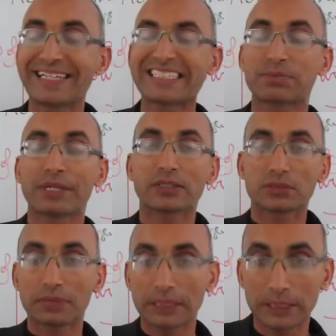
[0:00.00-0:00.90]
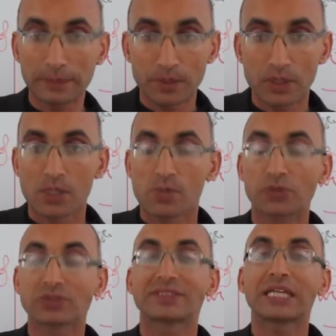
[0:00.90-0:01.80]
explanatory
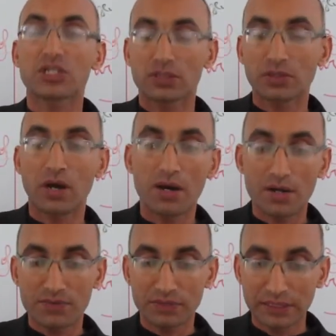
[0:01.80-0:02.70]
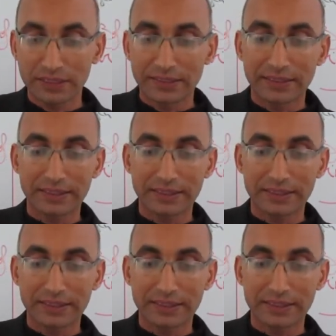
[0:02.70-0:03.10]
presentation of